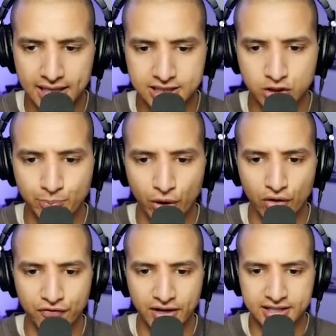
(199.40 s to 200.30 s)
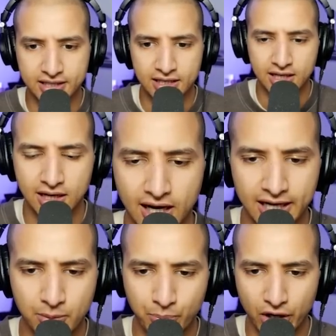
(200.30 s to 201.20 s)
is perfect. I can
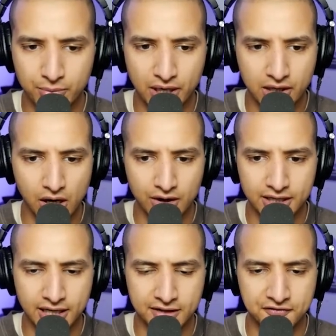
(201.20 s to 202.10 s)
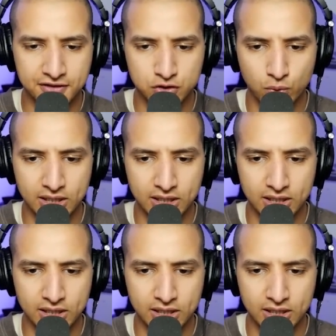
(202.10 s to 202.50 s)
park my car in there. It feels way